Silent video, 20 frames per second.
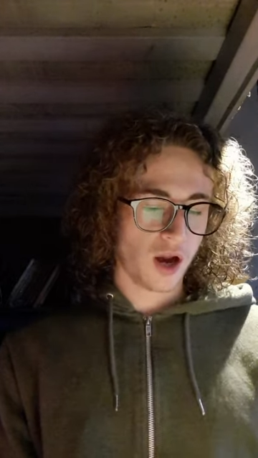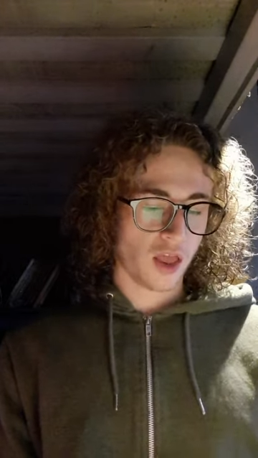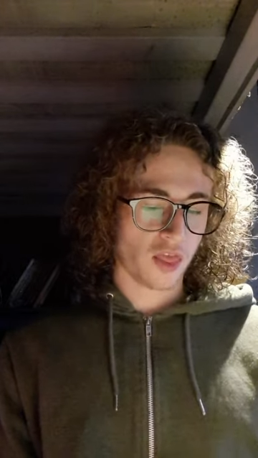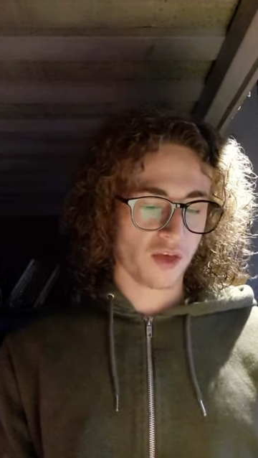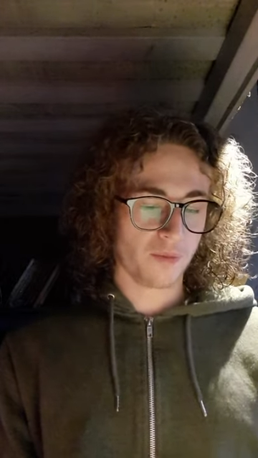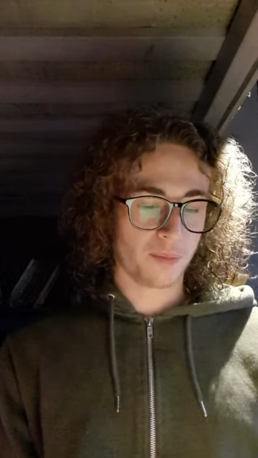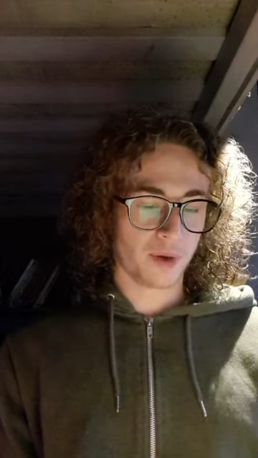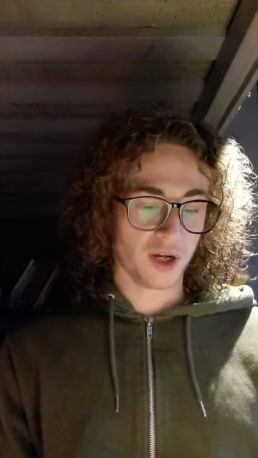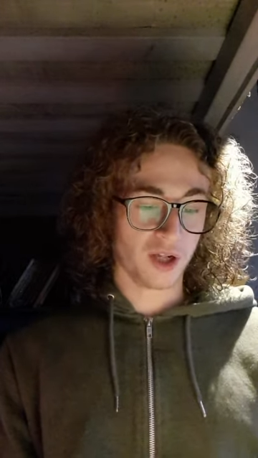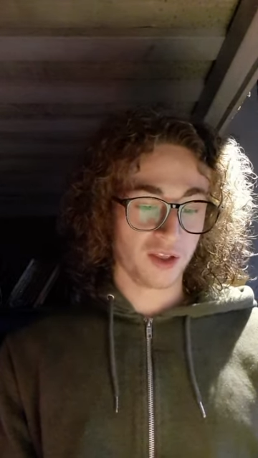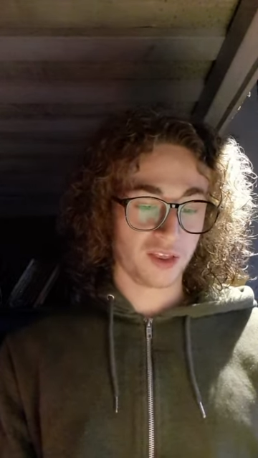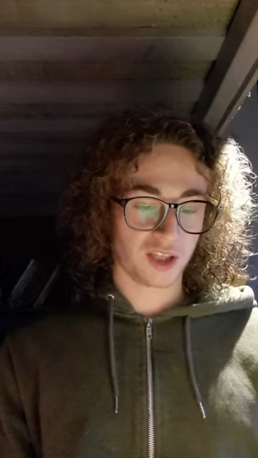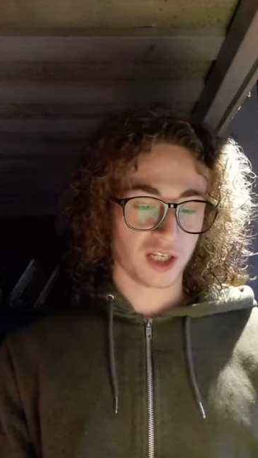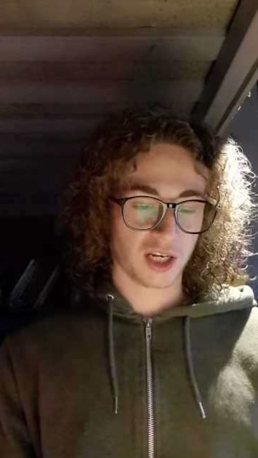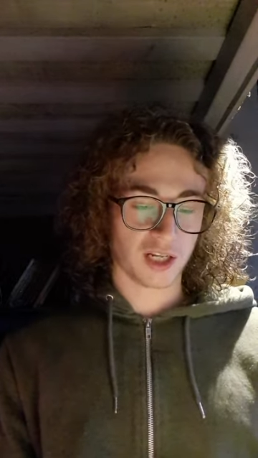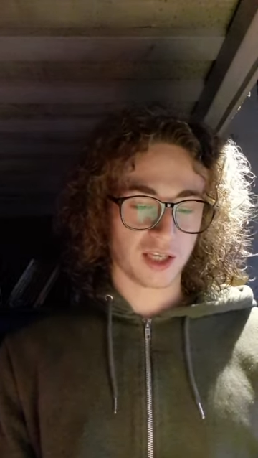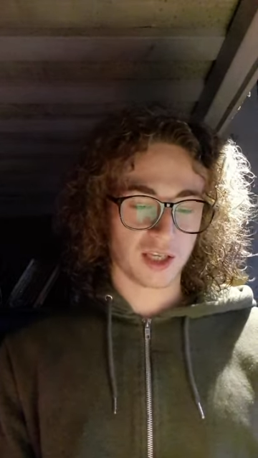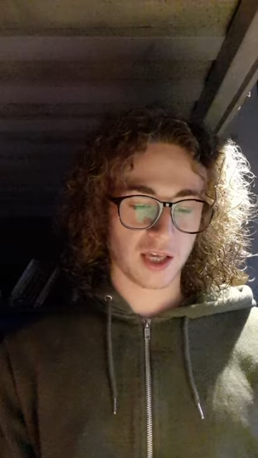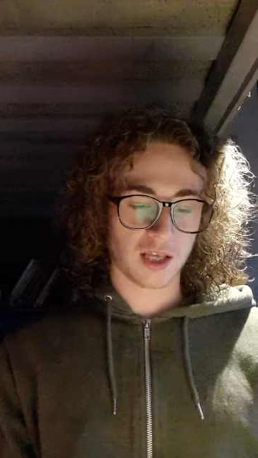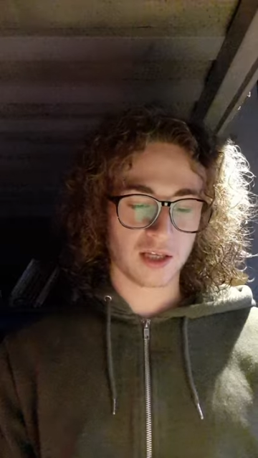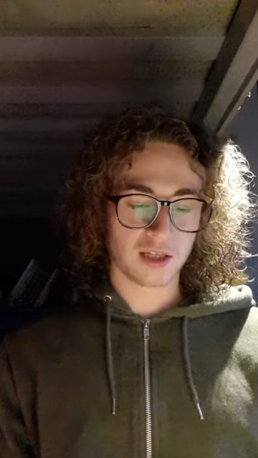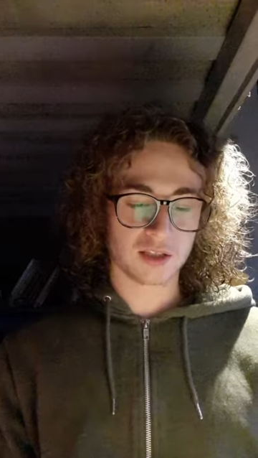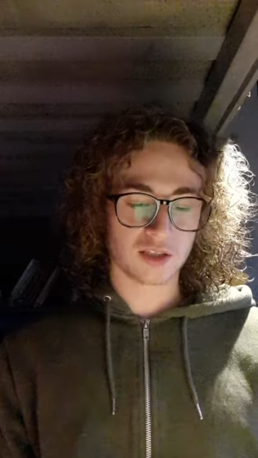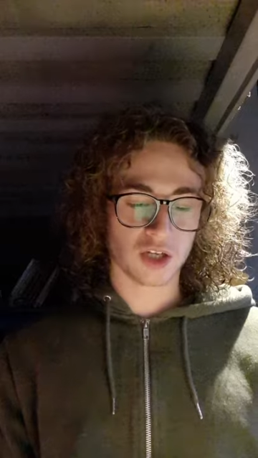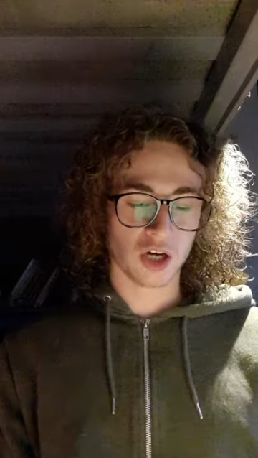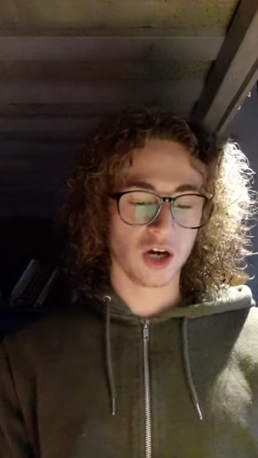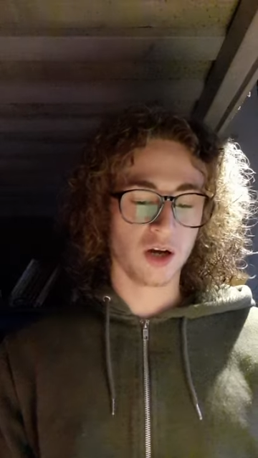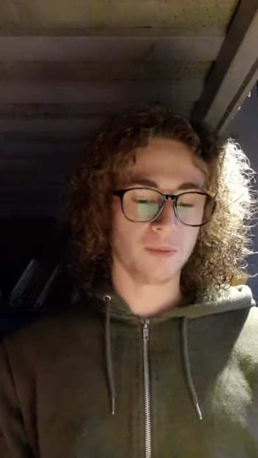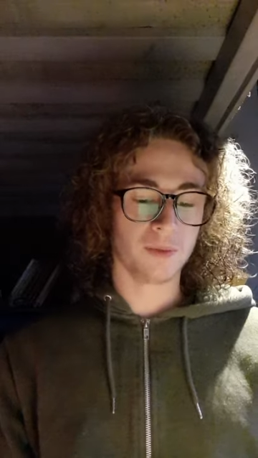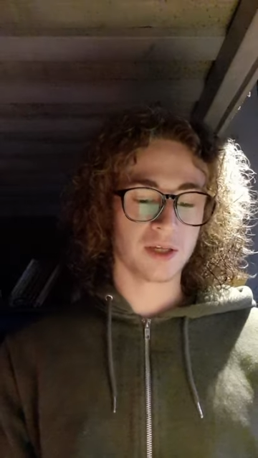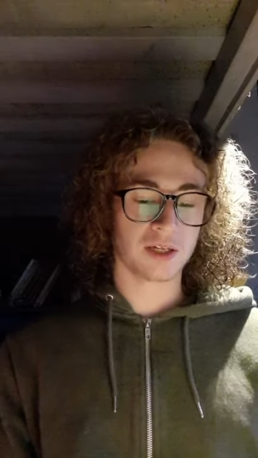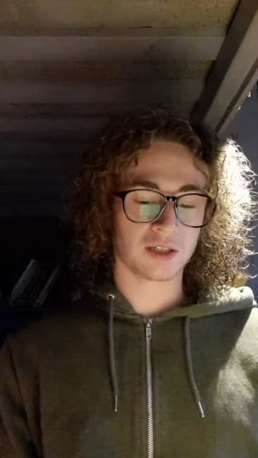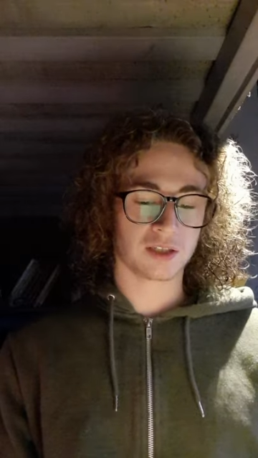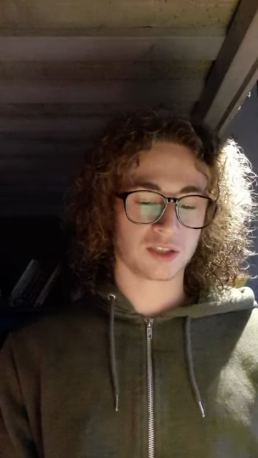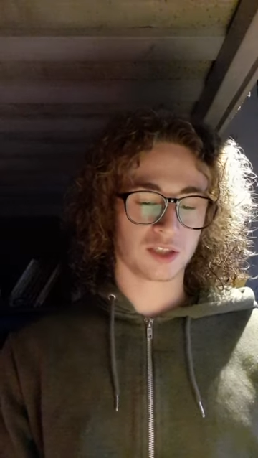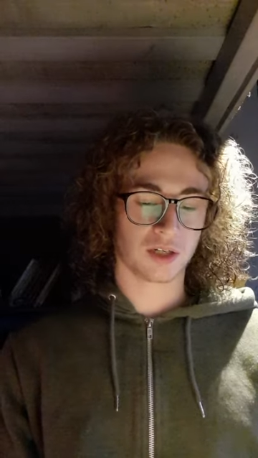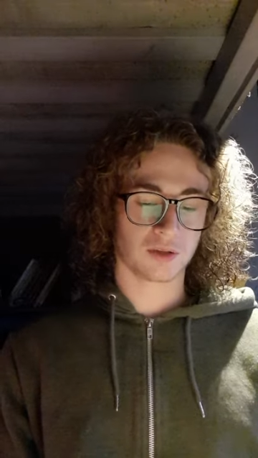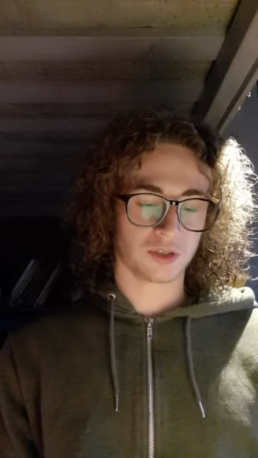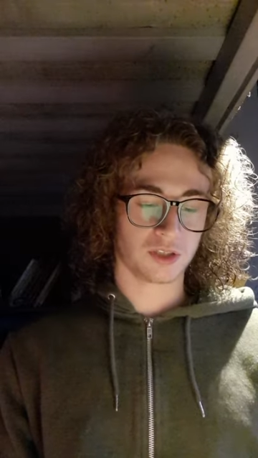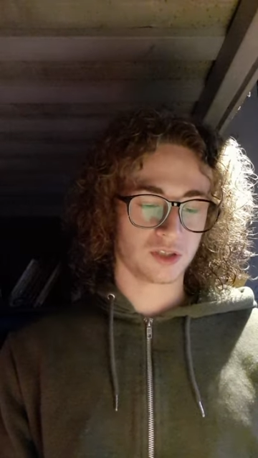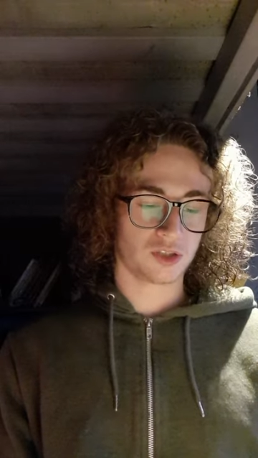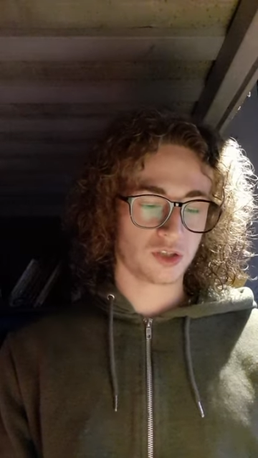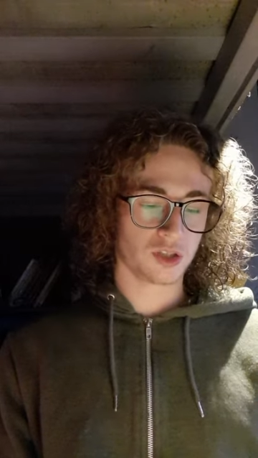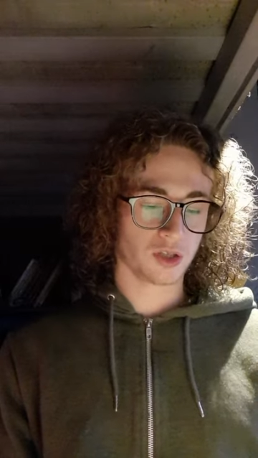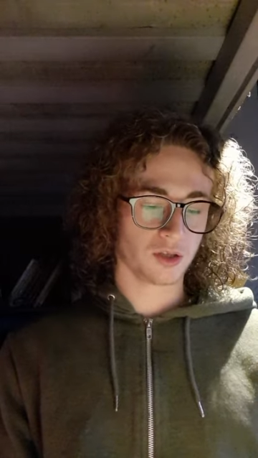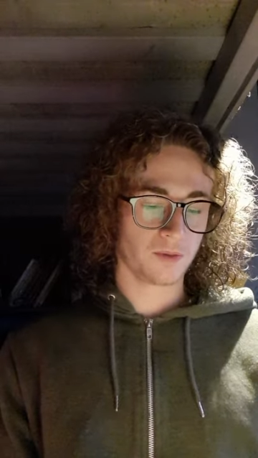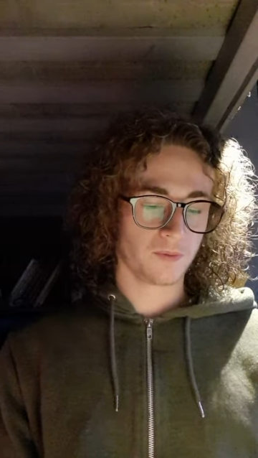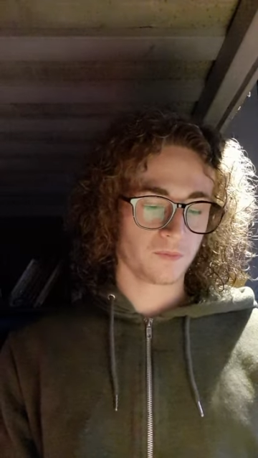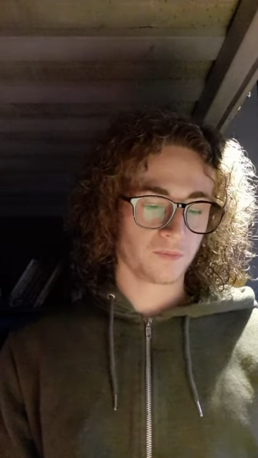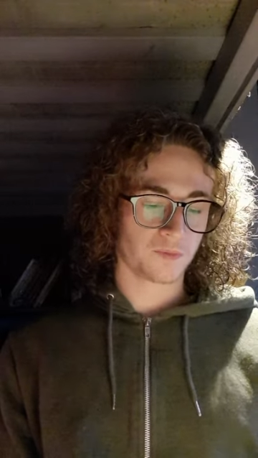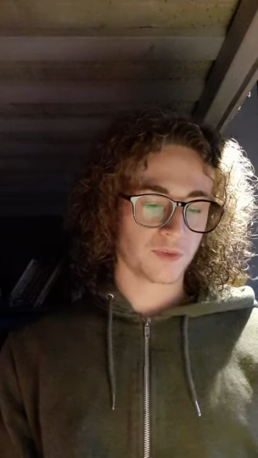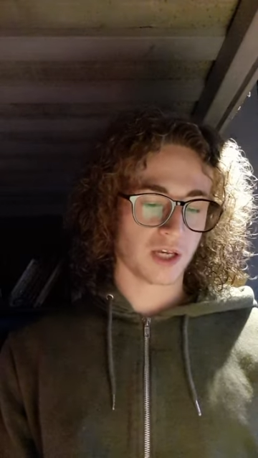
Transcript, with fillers: The birthday cake is coming, shouted Joe,